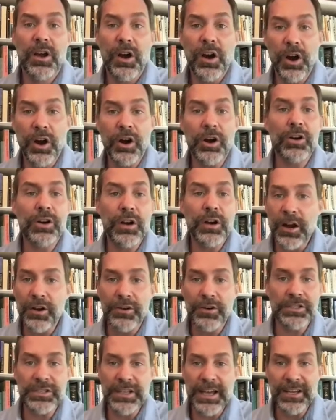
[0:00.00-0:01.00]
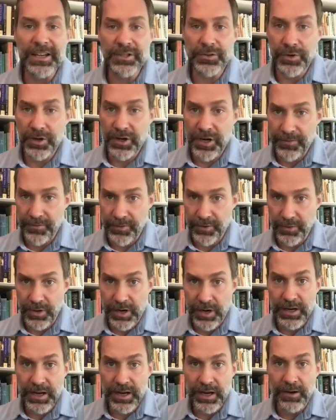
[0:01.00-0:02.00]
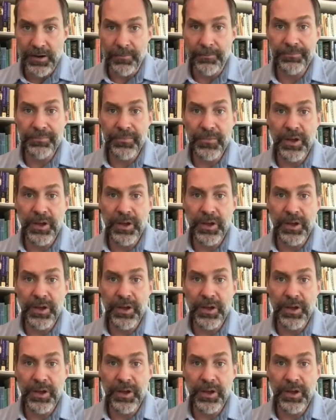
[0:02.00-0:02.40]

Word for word: are our disaster recovery right now.